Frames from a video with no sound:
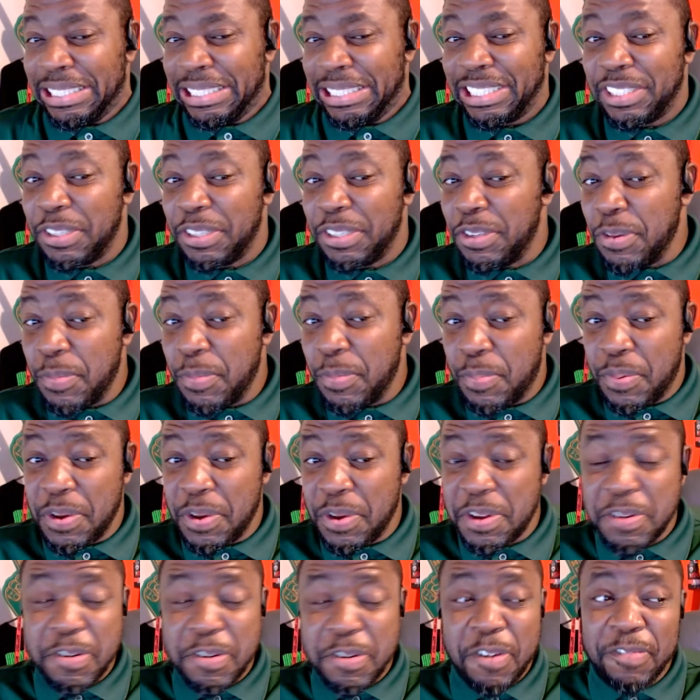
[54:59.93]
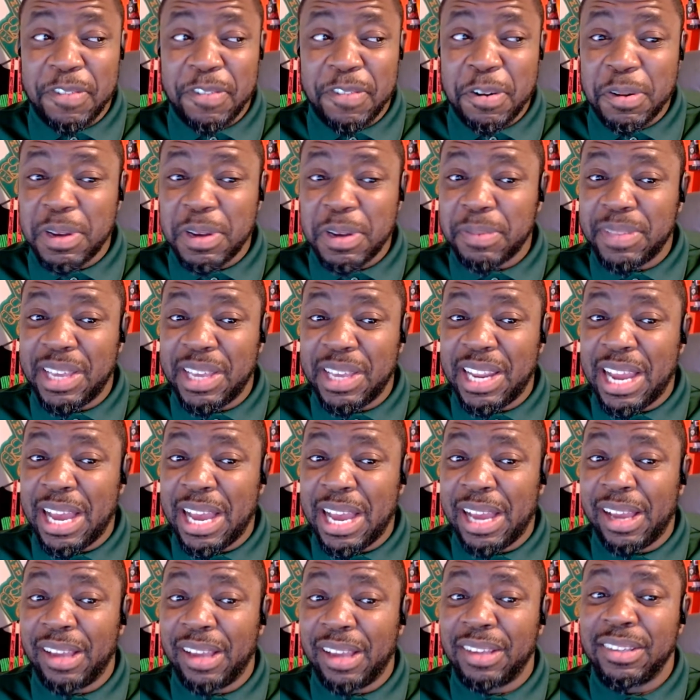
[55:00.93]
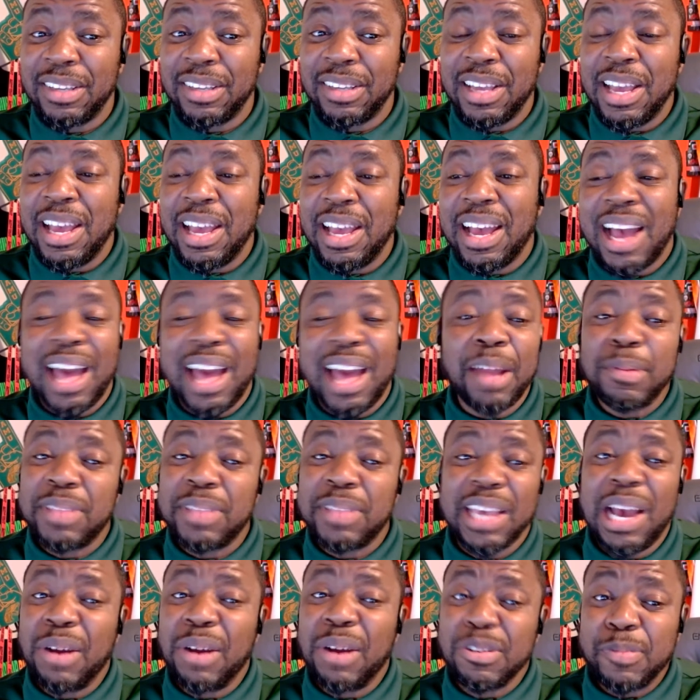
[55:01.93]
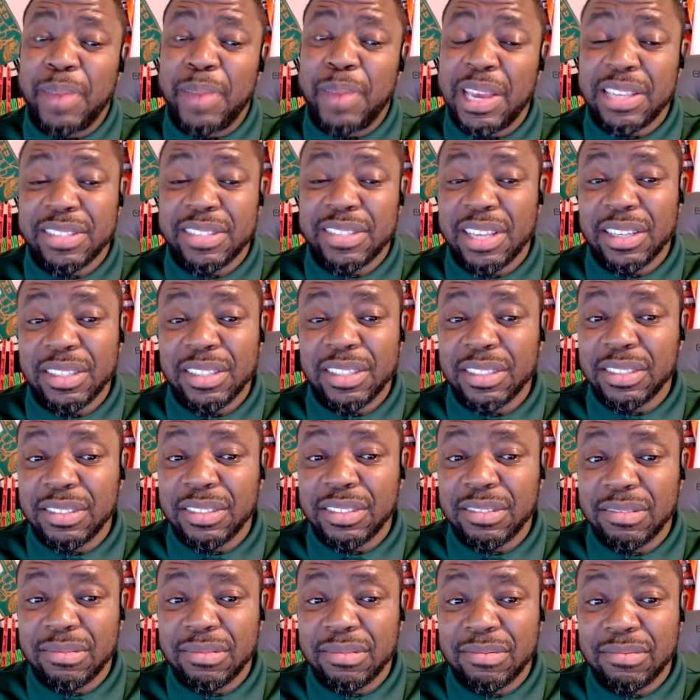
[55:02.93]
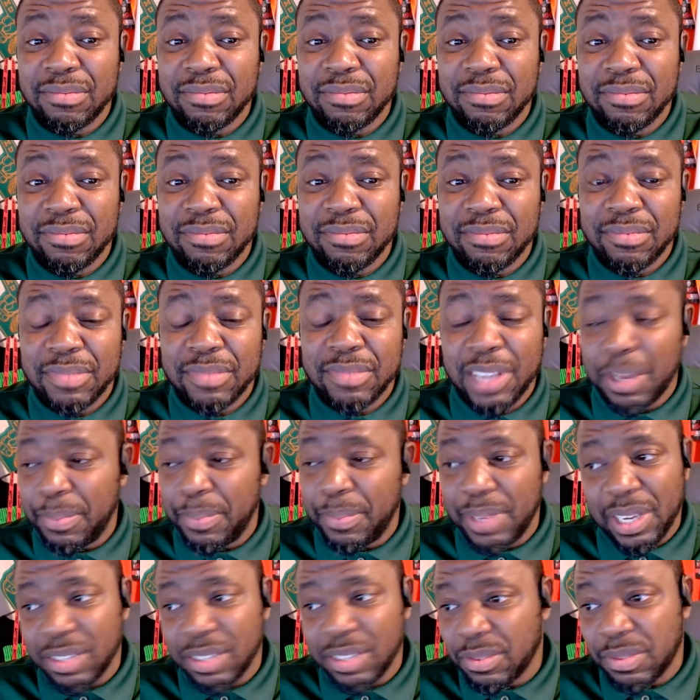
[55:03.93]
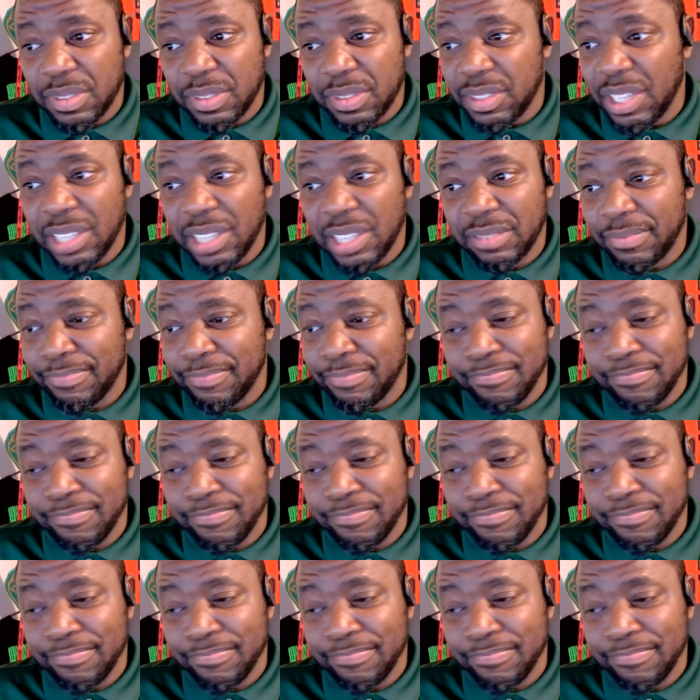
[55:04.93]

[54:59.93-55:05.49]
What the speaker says: do you put Norfolk up that high? I don't think Howard's band's that good. I'll be honest with you. Like